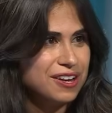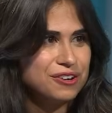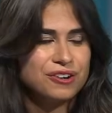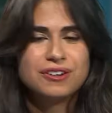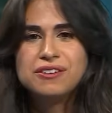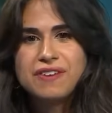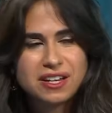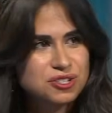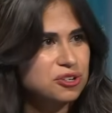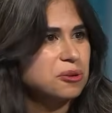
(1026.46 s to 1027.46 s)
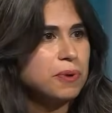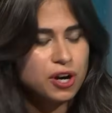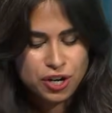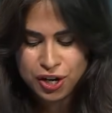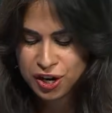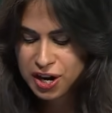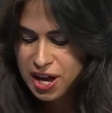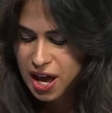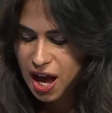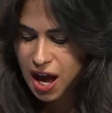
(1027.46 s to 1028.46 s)
Your investor, partner.
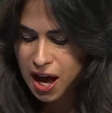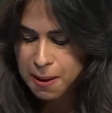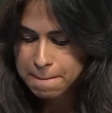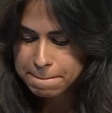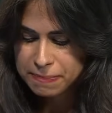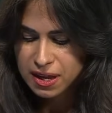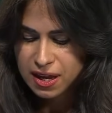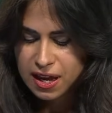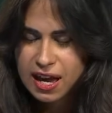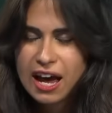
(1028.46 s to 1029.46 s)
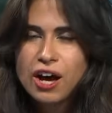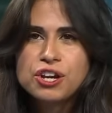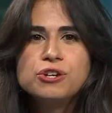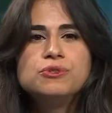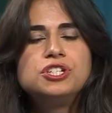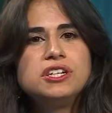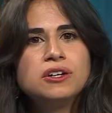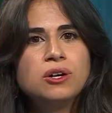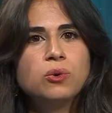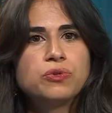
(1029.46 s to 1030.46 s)
How do you
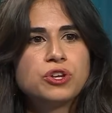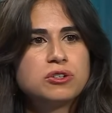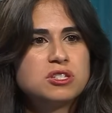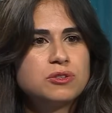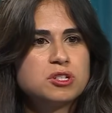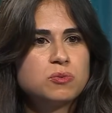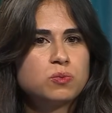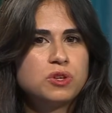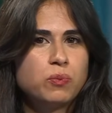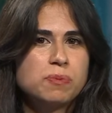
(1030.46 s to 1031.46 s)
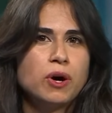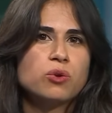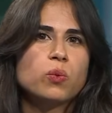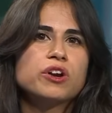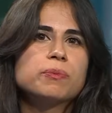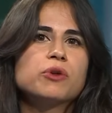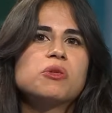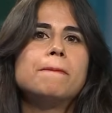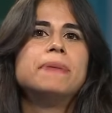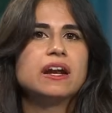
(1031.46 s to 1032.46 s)
deal with both? What are both
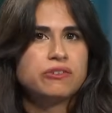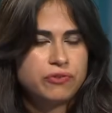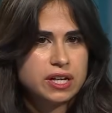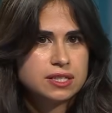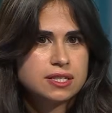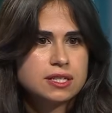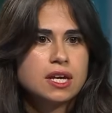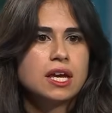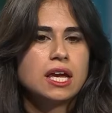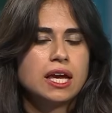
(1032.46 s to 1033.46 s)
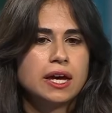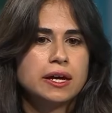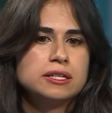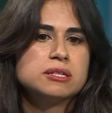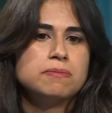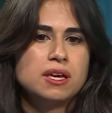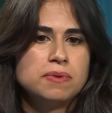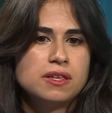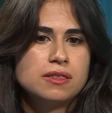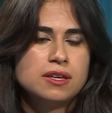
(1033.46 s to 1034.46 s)
the benefits and
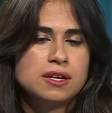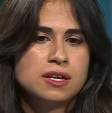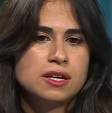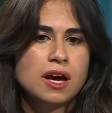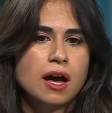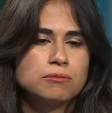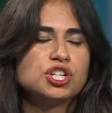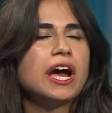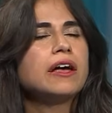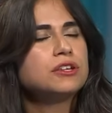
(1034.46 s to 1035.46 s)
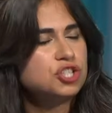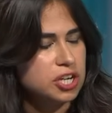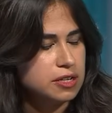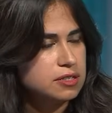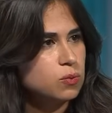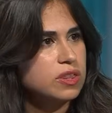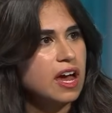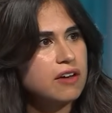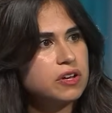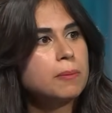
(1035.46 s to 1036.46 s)
maybe the um, challenges with
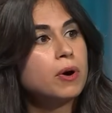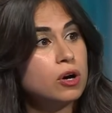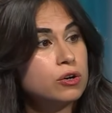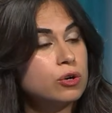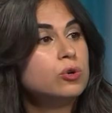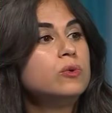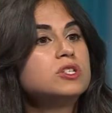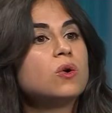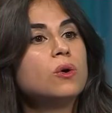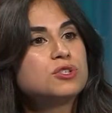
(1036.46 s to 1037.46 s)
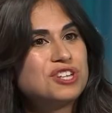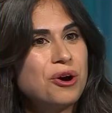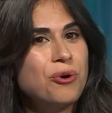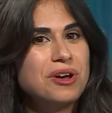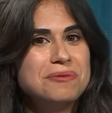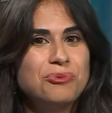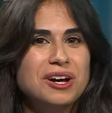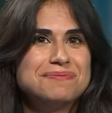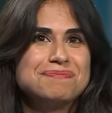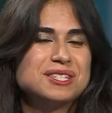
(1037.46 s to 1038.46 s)
having a partner who is also in
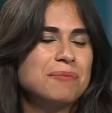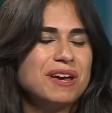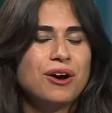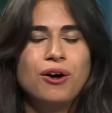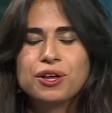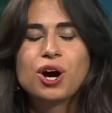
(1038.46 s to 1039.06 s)
what some may call a